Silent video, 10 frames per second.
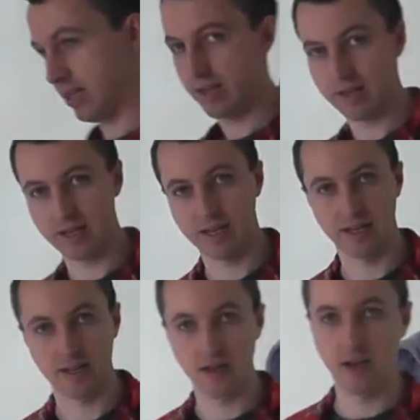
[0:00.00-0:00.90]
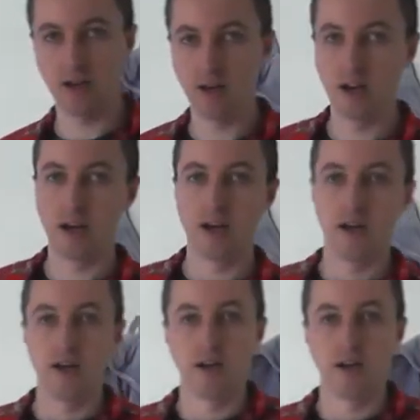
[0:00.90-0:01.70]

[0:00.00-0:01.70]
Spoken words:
Nobody speaks.